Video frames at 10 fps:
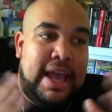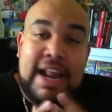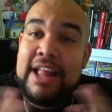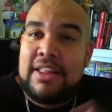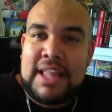
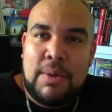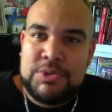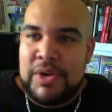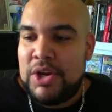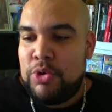and I thought that
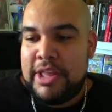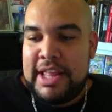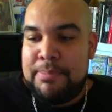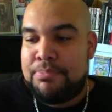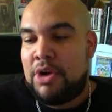was really cool
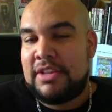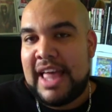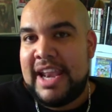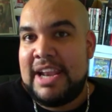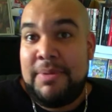that they
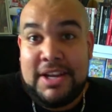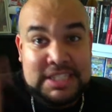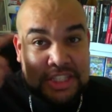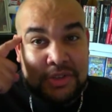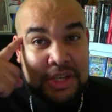brought that in,
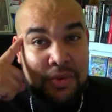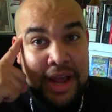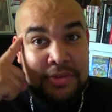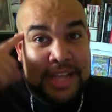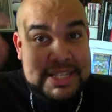because it shows that
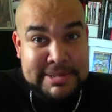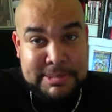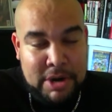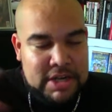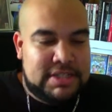Rhino's got
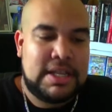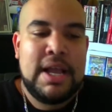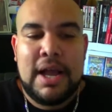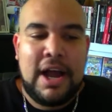some smarts.